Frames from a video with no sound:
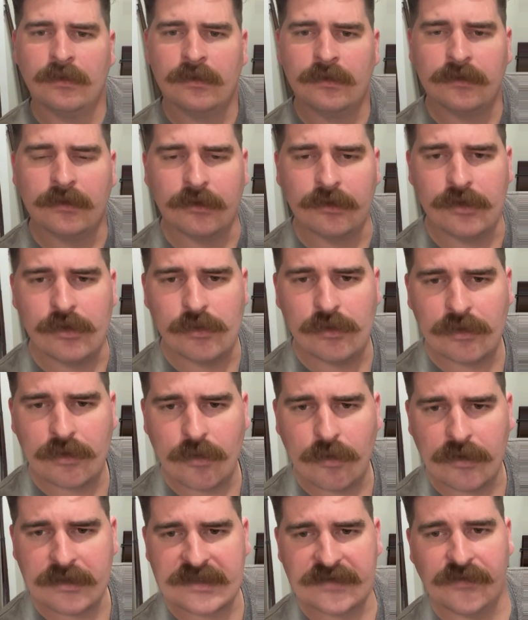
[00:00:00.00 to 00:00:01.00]

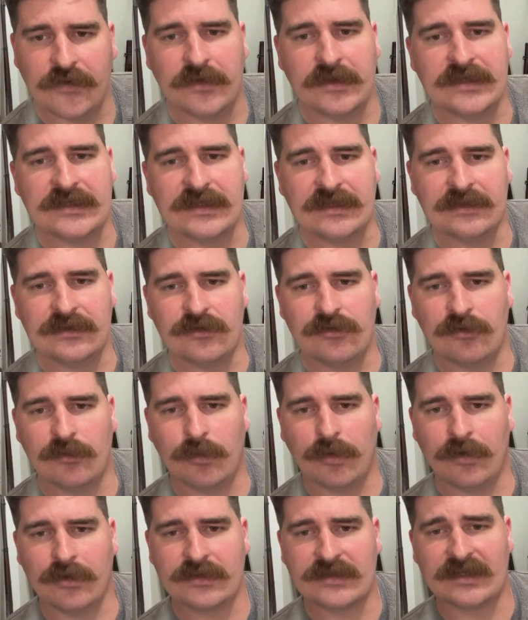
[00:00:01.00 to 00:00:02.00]
unicorns. I've only seen 2 in
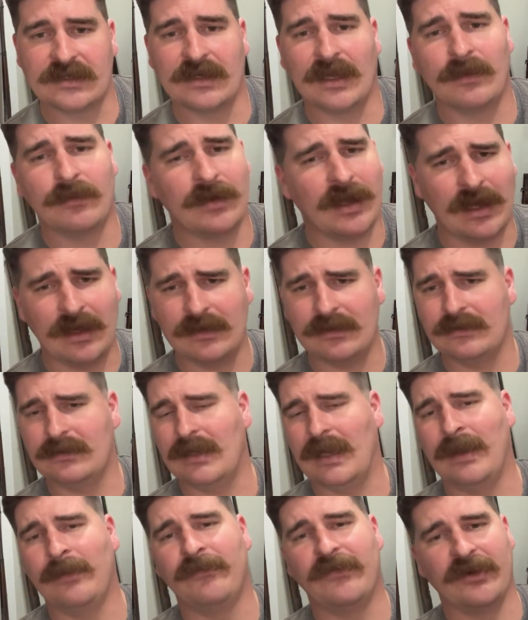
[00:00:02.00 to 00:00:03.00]
person.
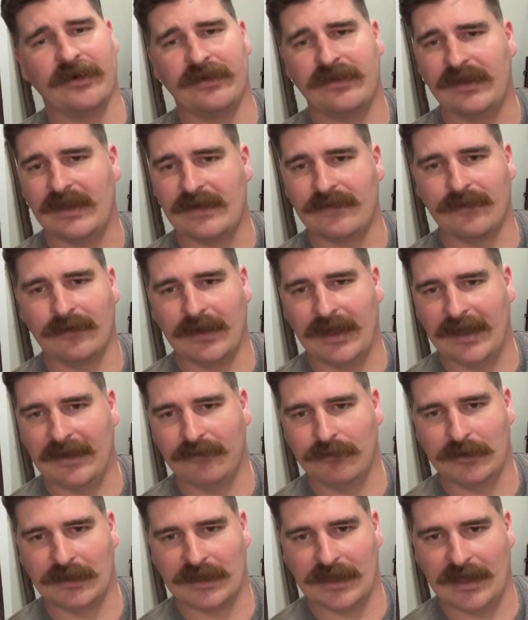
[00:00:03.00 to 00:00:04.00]
I'm very thankful to
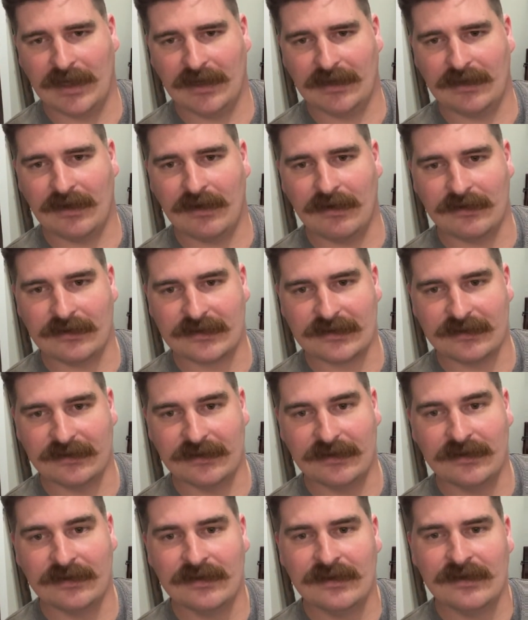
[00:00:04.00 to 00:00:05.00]
have what I got, honestly.